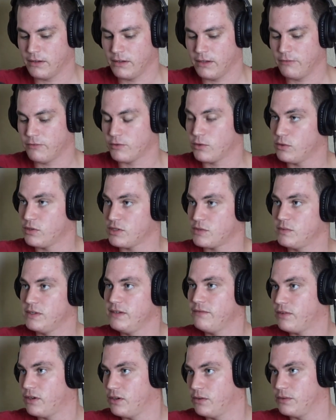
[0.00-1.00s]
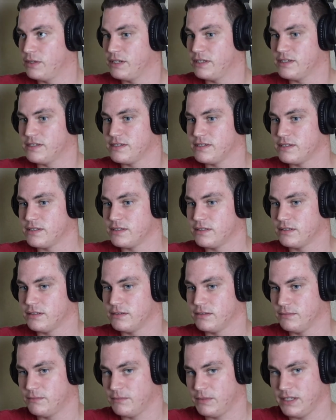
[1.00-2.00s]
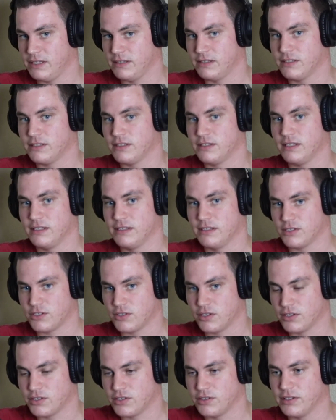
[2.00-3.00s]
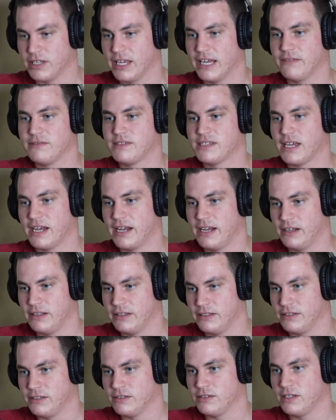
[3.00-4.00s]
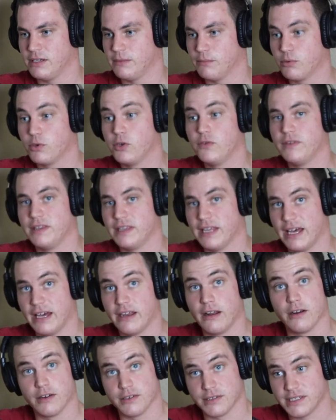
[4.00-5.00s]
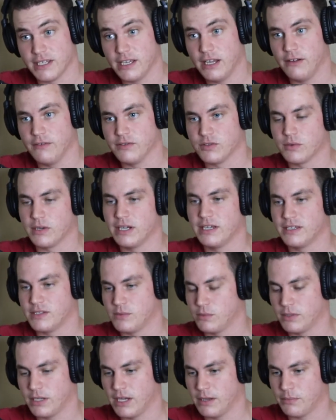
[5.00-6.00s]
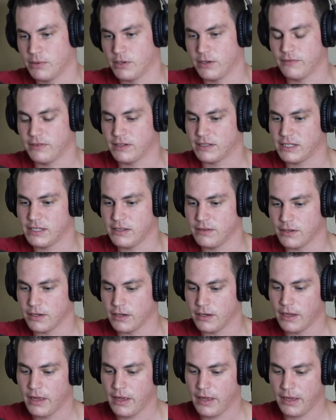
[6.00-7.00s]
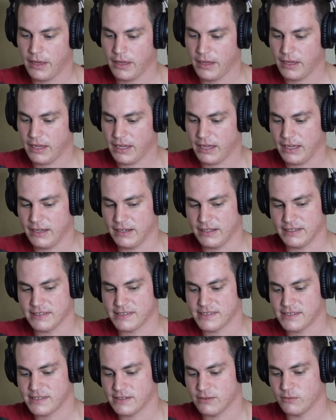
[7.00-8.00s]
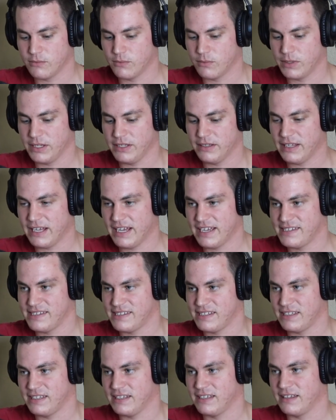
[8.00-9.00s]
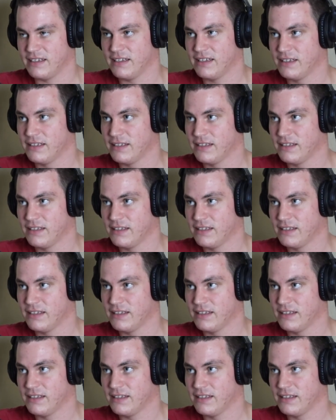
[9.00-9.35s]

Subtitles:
of course, we've always, being in the structured lifestyle and improving that ourselves, right? Because we're not perfect either. And it's realizing